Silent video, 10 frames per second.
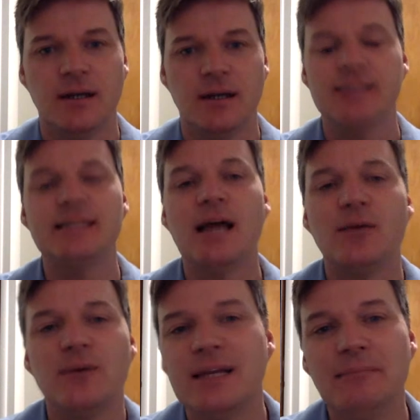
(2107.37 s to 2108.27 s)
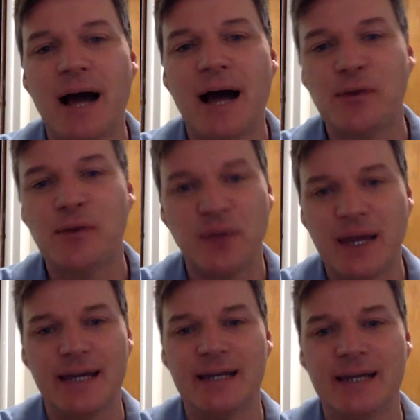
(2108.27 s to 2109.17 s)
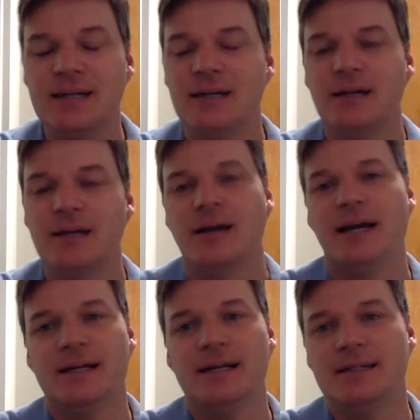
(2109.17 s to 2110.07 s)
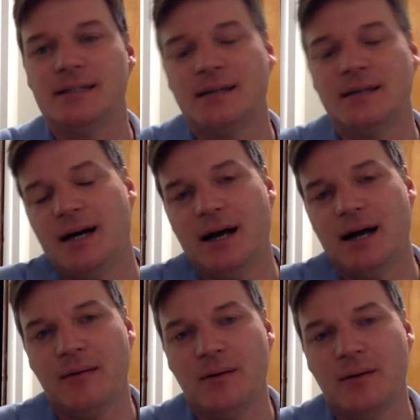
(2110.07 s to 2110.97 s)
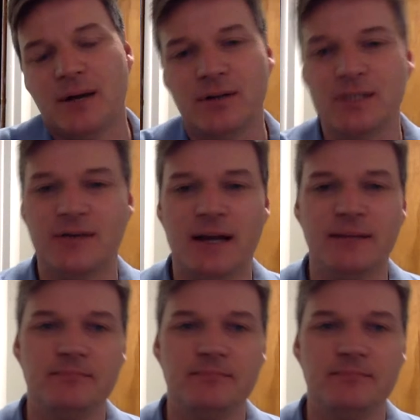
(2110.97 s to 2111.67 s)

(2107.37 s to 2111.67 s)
It's not really my thing, and I mean, whatever. It's fine.